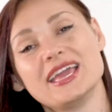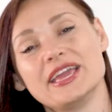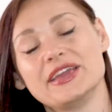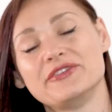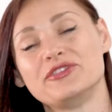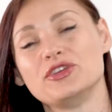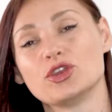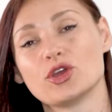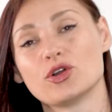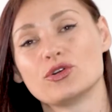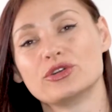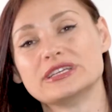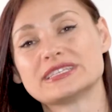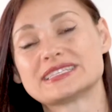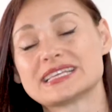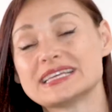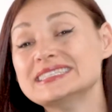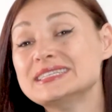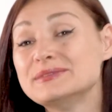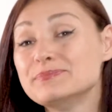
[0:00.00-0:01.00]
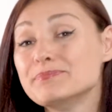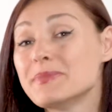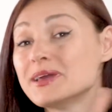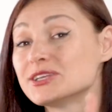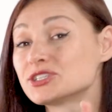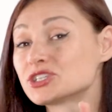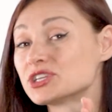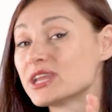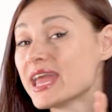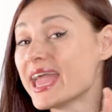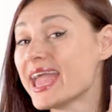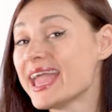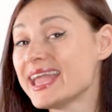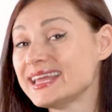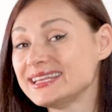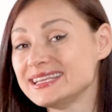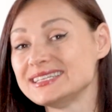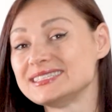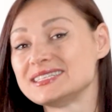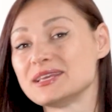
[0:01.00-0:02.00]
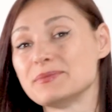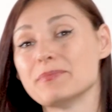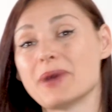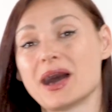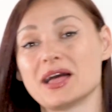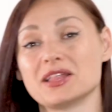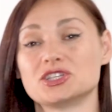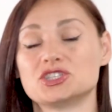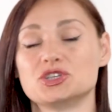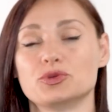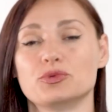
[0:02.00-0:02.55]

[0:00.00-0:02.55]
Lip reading: If you noticed, I didn't mention any etymology